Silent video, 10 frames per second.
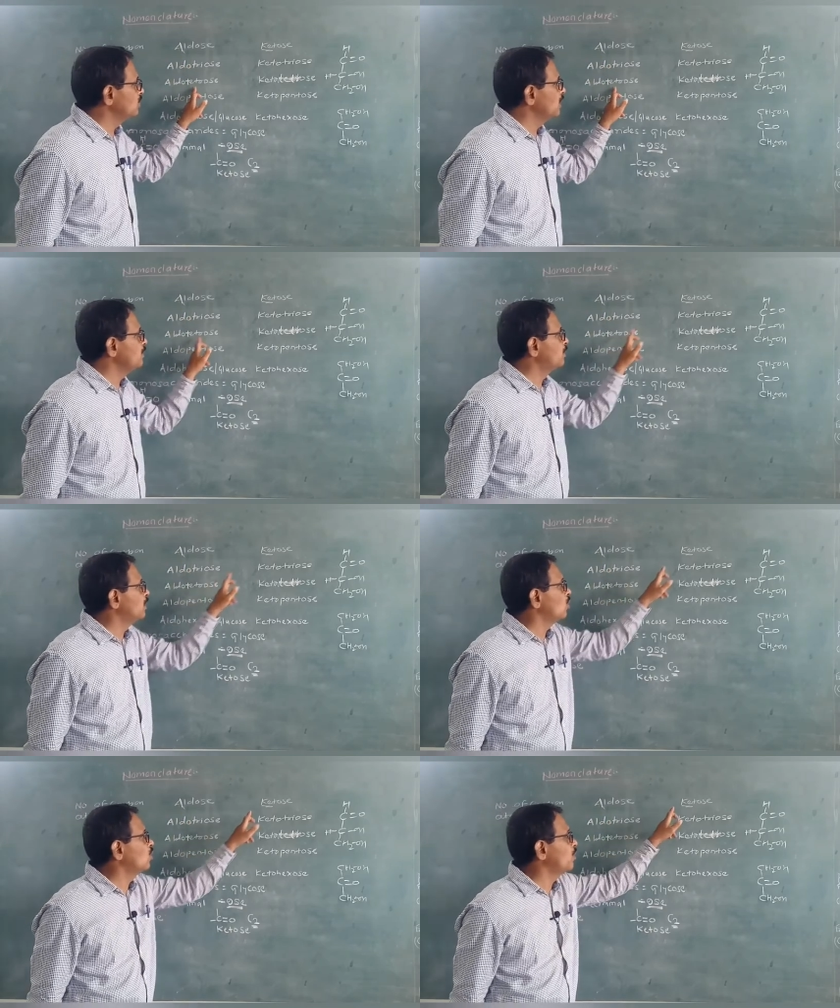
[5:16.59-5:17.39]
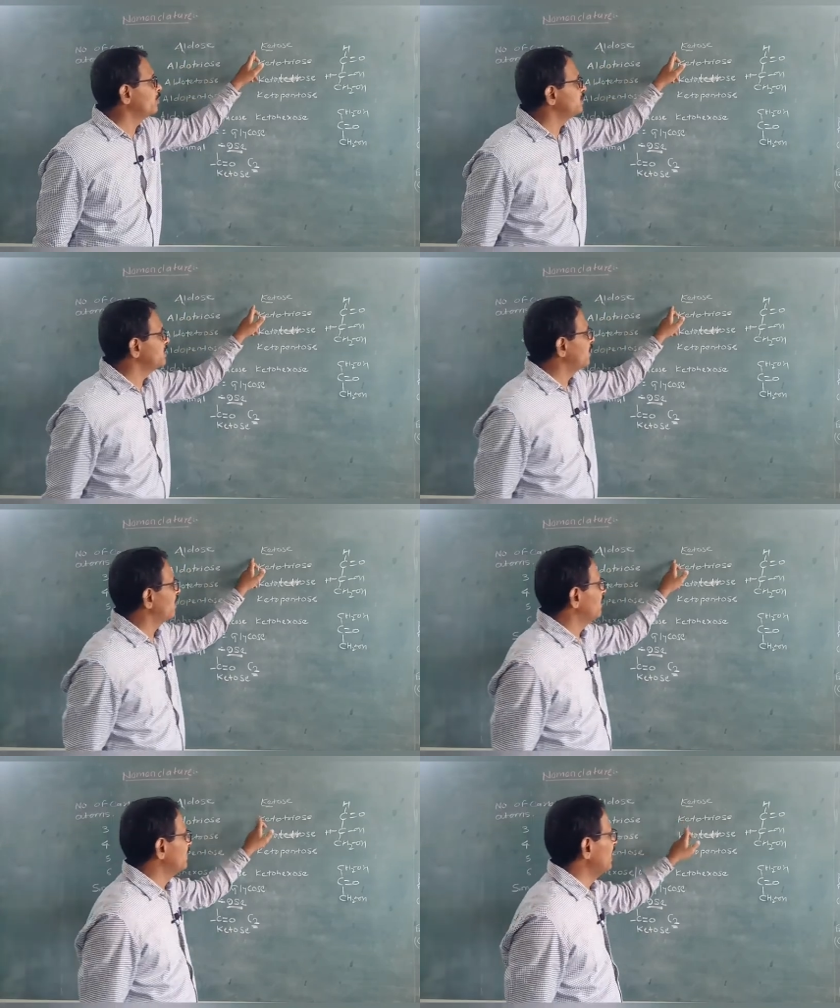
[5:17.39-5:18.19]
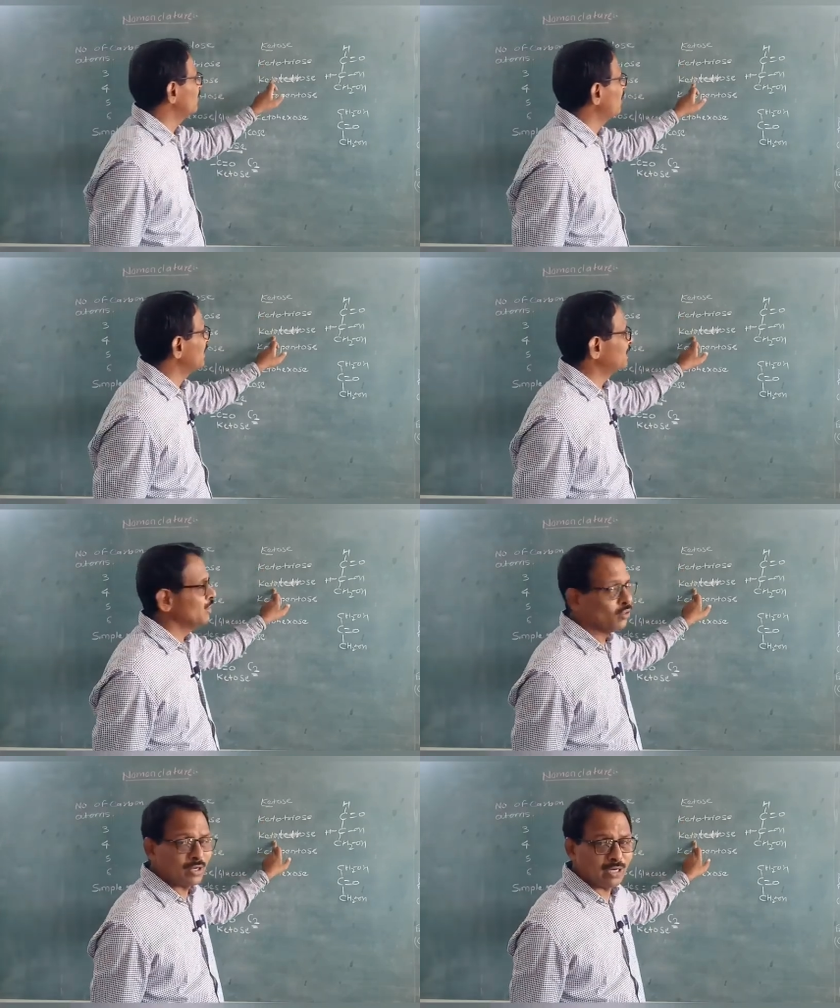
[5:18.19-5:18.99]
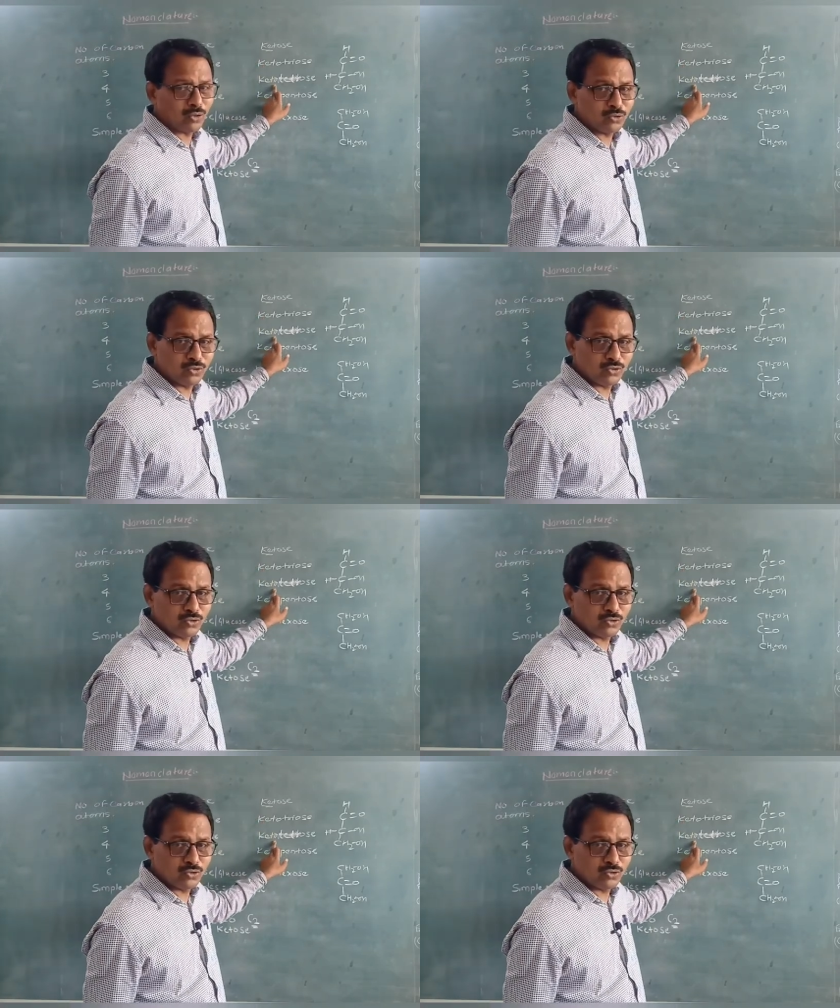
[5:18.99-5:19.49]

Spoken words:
If keto group is there, that is known as ketotetrols.